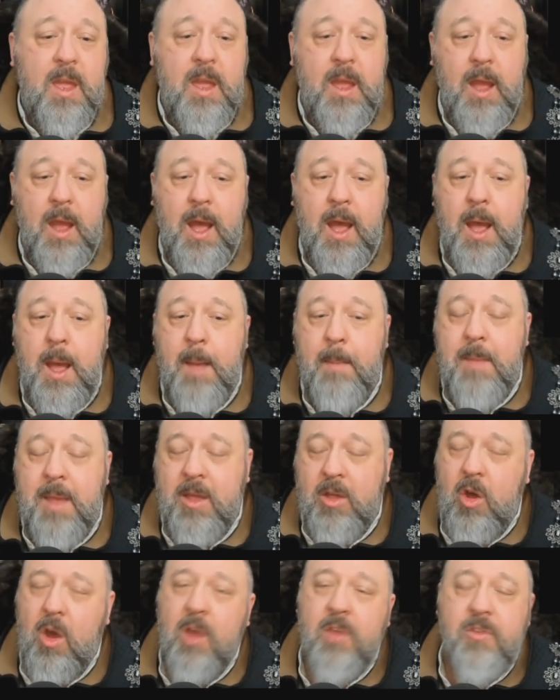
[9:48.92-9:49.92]

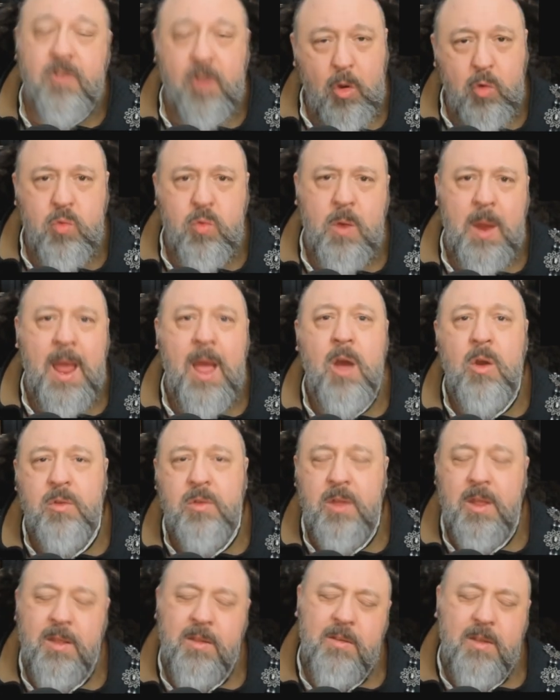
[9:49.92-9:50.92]
It costs around,
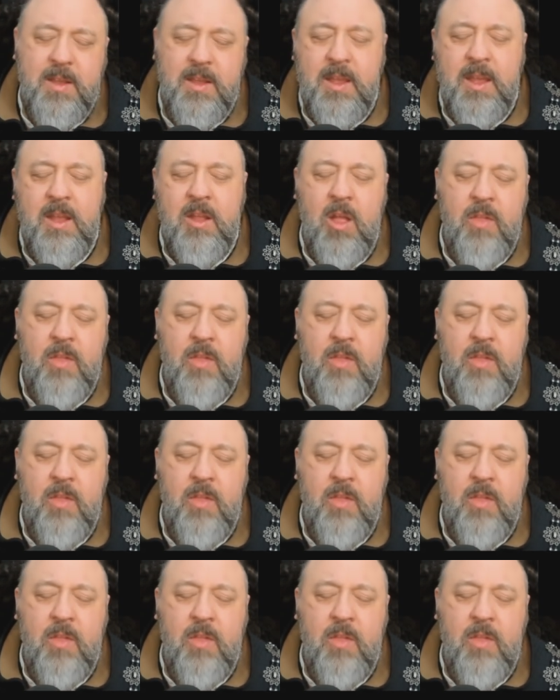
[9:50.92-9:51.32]
and again,